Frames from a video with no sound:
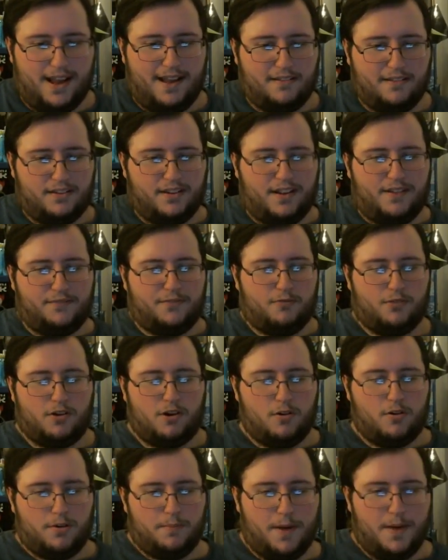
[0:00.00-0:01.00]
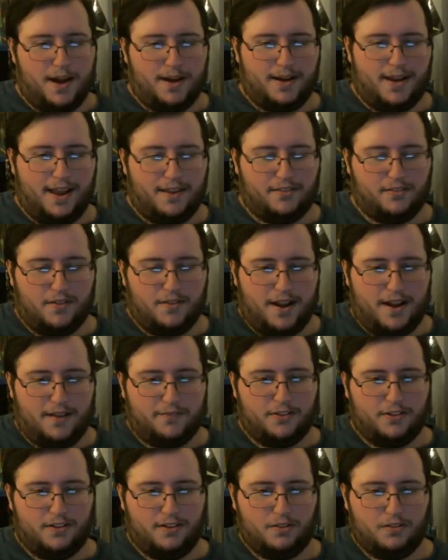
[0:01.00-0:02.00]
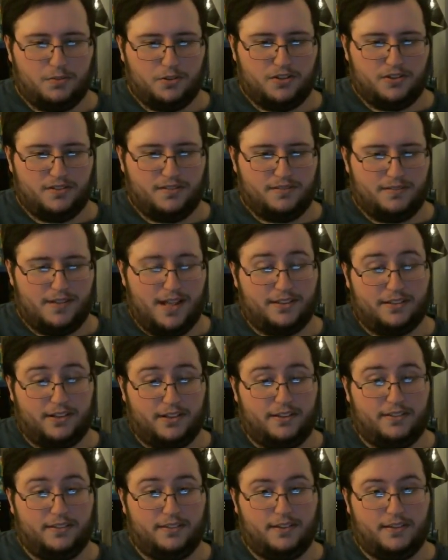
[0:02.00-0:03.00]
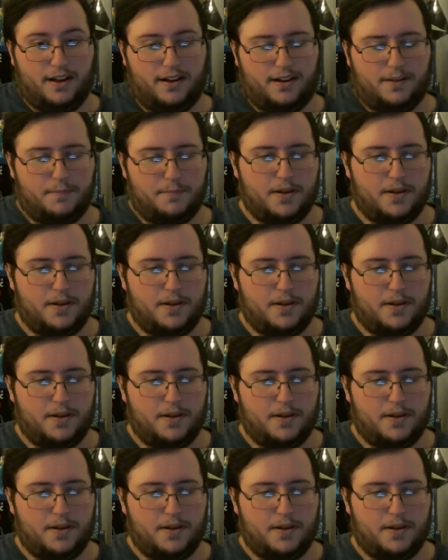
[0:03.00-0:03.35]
I also have to record a podcast right after this, that's going to suck.